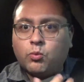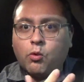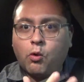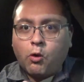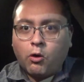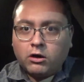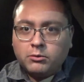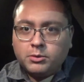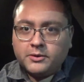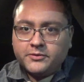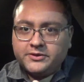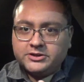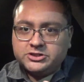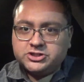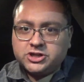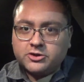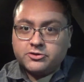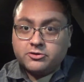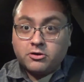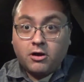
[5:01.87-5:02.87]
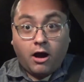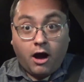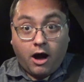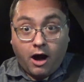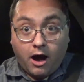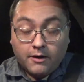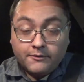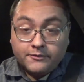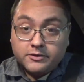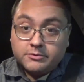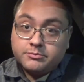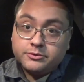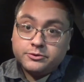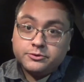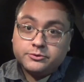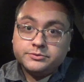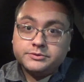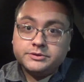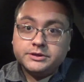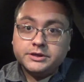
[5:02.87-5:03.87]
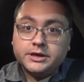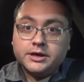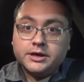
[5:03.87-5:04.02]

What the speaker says: war with each other on the moon.